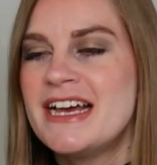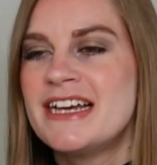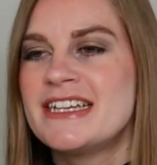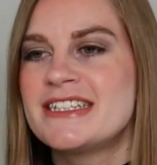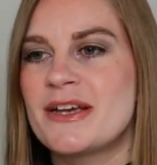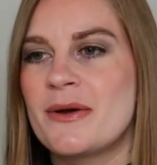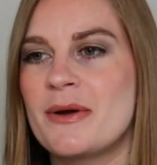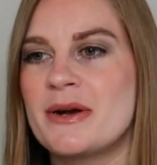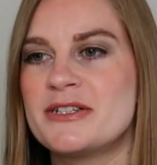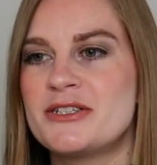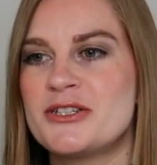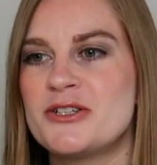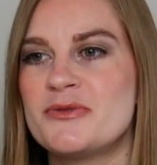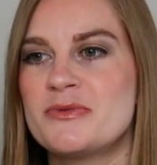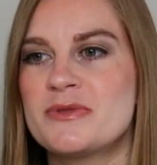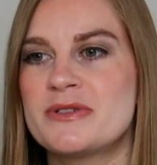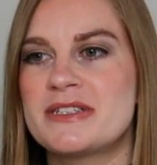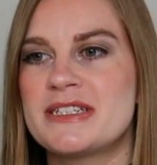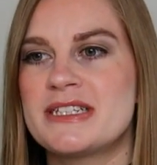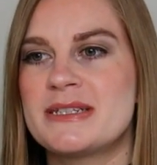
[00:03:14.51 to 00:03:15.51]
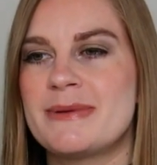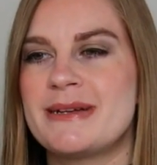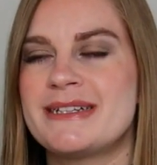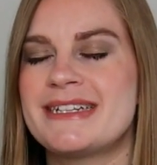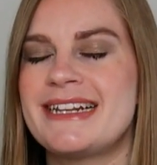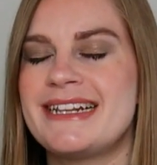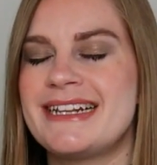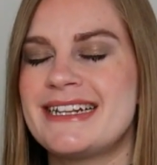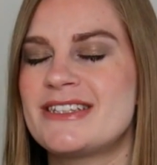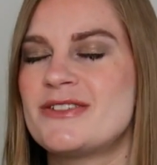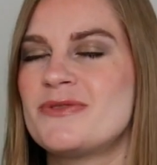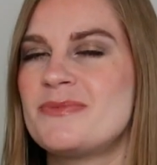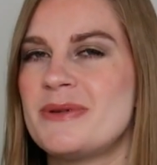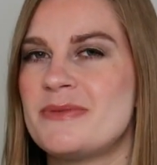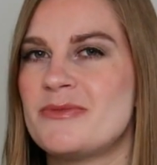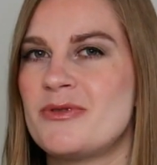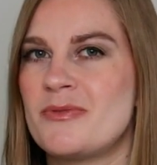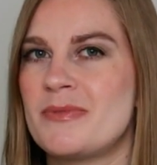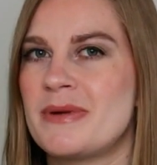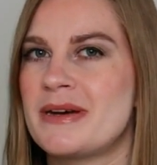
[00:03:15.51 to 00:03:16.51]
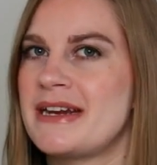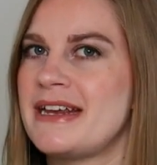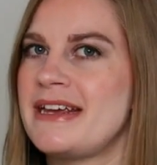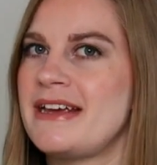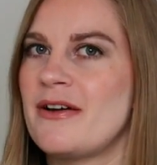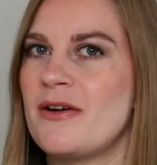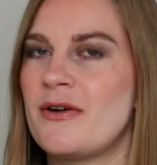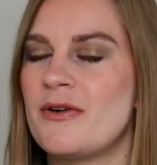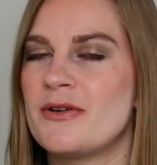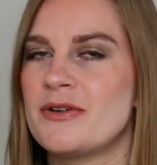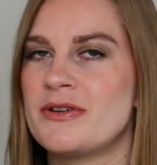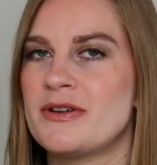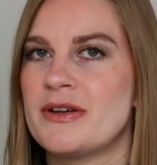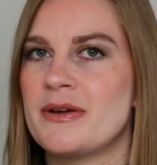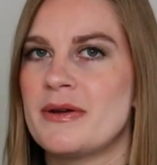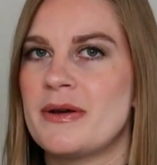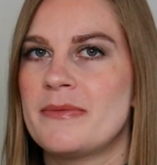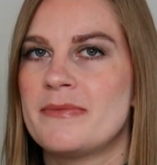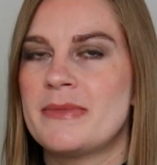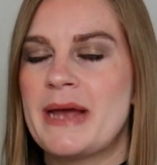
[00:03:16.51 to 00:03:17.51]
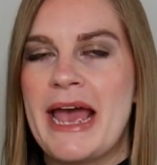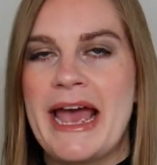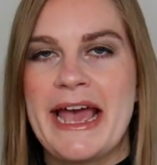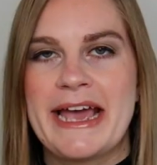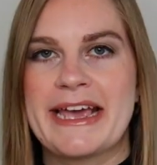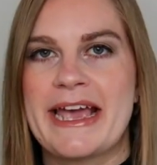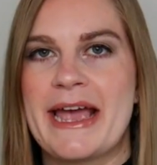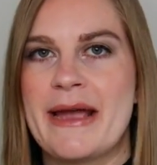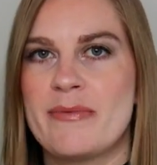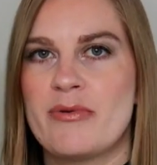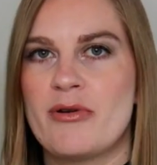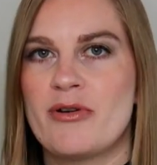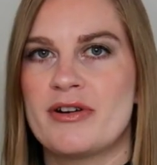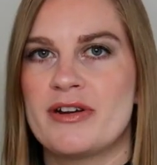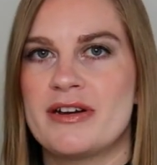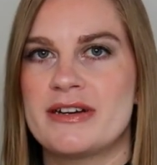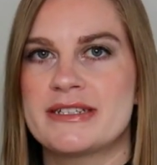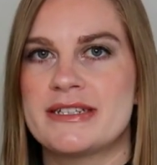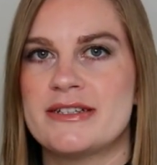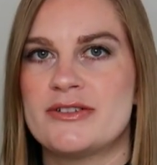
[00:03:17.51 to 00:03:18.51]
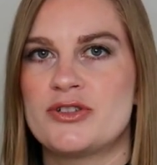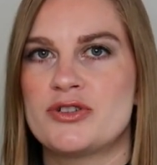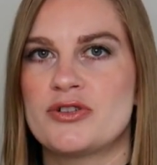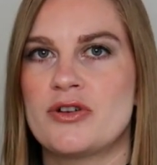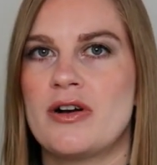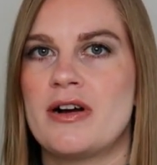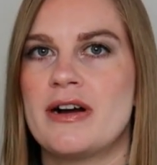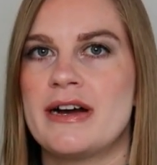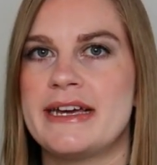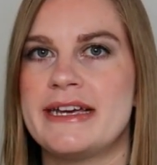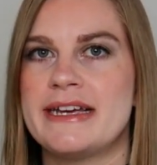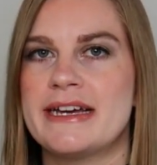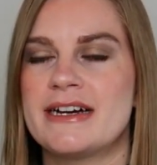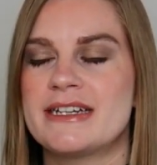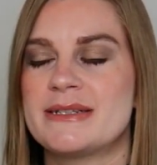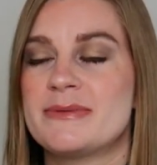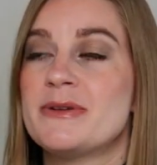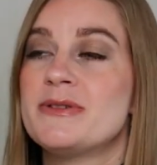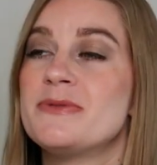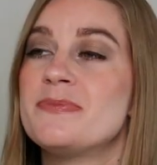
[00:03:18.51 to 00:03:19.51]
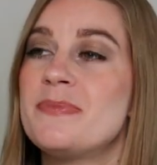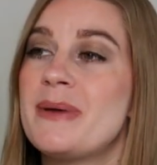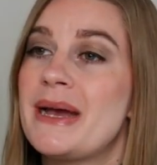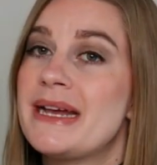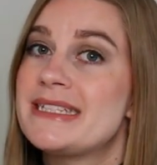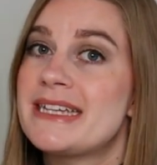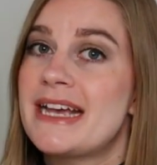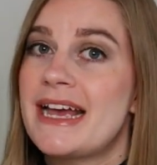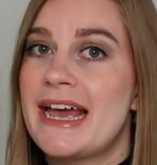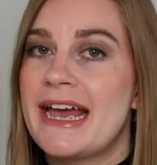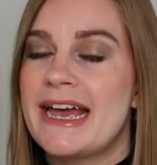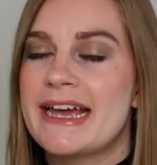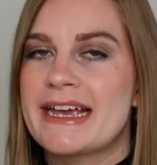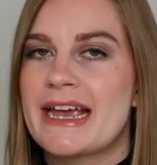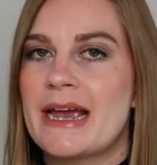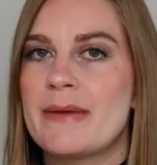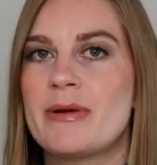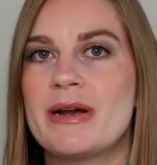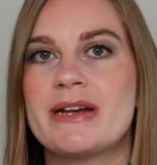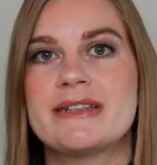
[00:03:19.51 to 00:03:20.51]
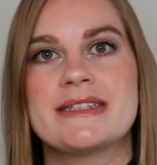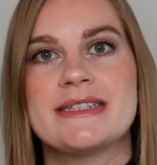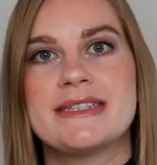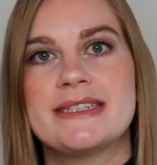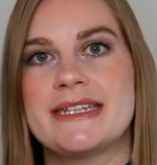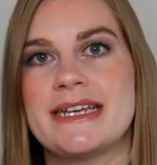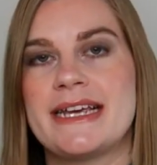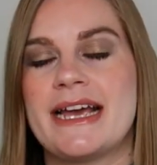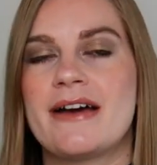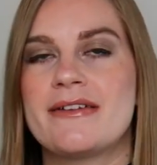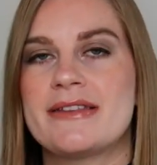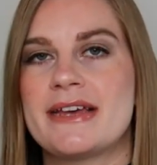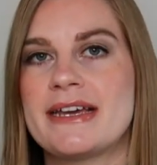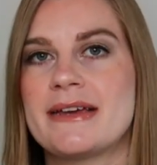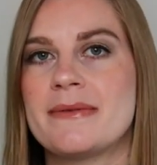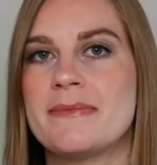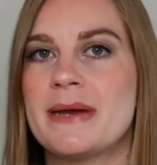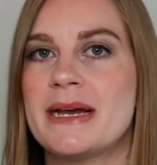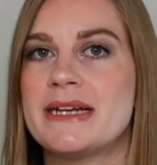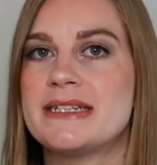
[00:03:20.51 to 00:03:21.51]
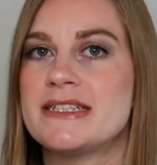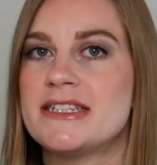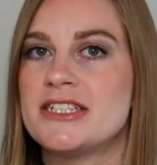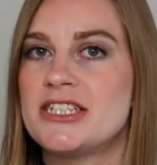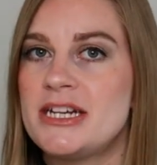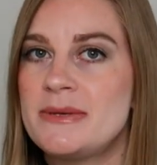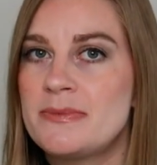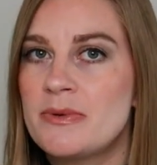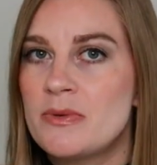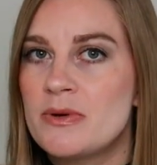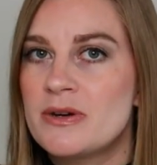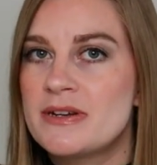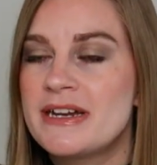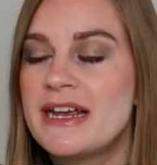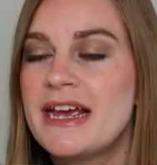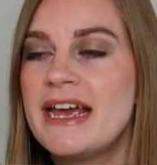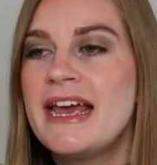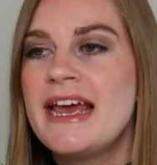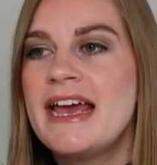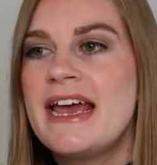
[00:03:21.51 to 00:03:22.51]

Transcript: so I do want to spend a little bit more money on hair care products and try I suppose better hair care brands and see how they compare to the cheaper one